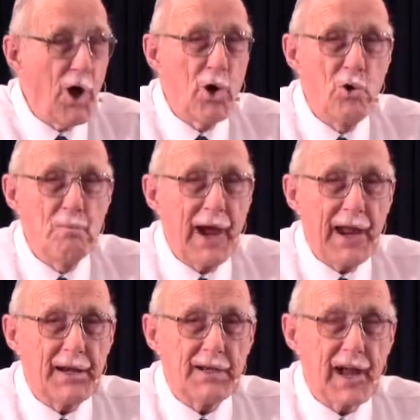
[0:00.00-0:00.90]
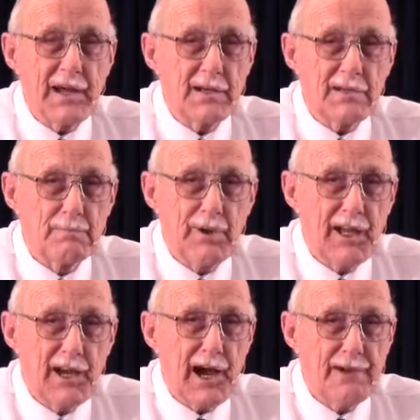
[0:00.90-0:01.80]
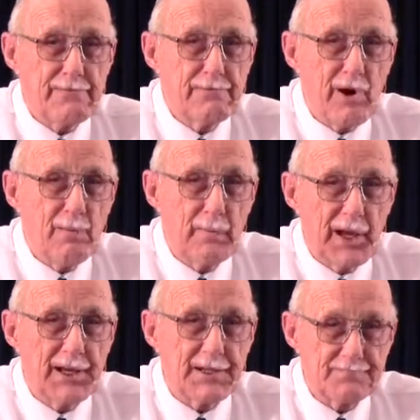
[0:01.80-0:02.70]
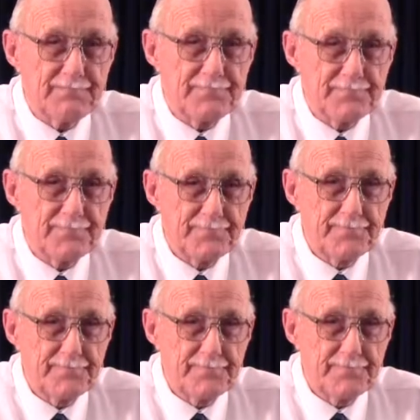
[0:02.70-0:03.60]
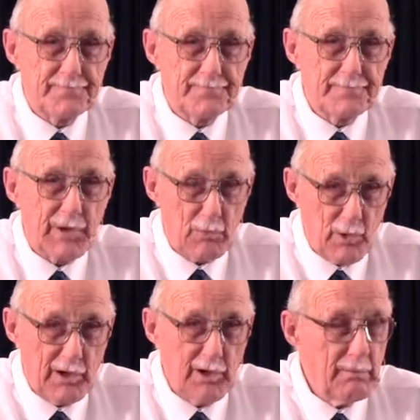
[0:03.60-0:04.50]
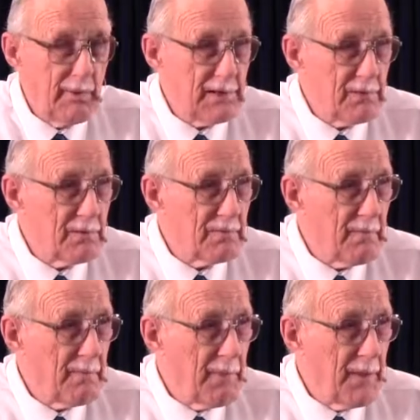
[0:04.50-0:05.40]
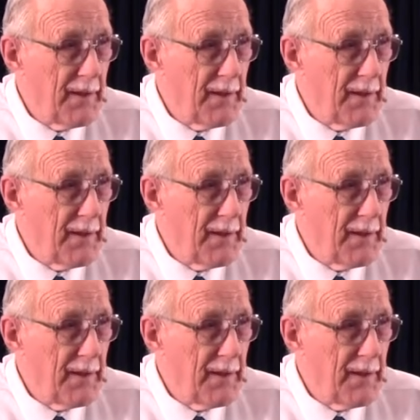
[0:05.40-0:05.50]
No man taketh my life from me. I'm quoting Matthew.